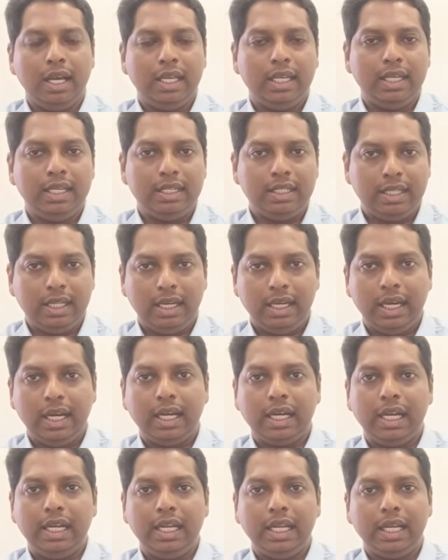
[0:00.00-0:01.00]
history and
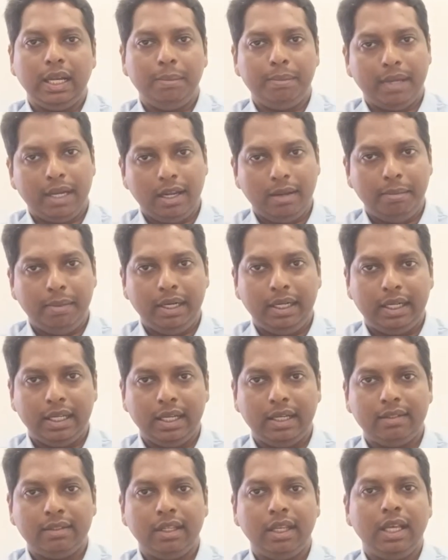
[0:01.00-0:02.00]
clinical
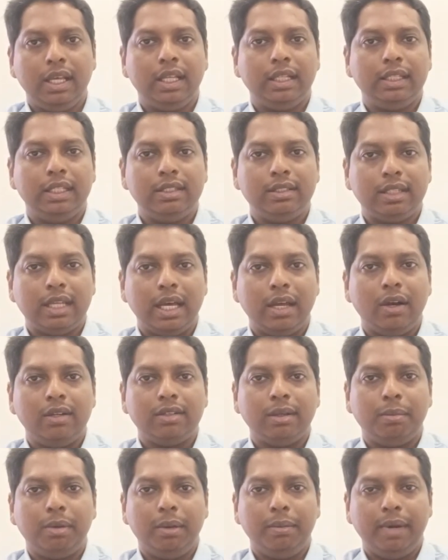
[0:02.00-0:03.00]
parameters, this thyroid
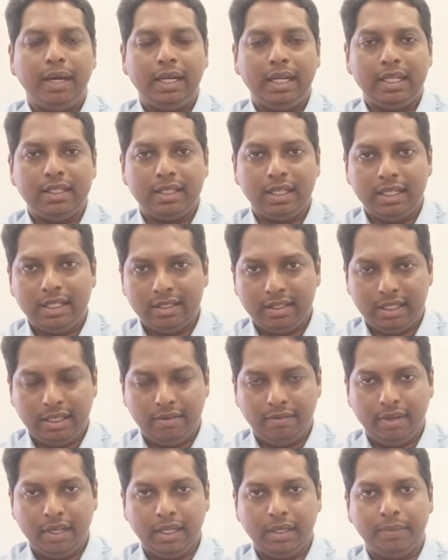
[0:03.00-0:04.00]
supplementation is
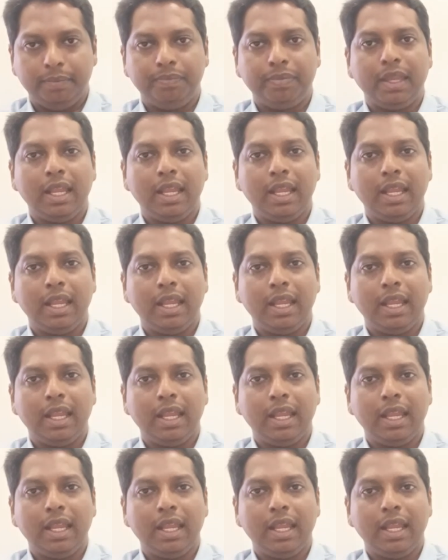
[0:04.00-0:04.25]
given.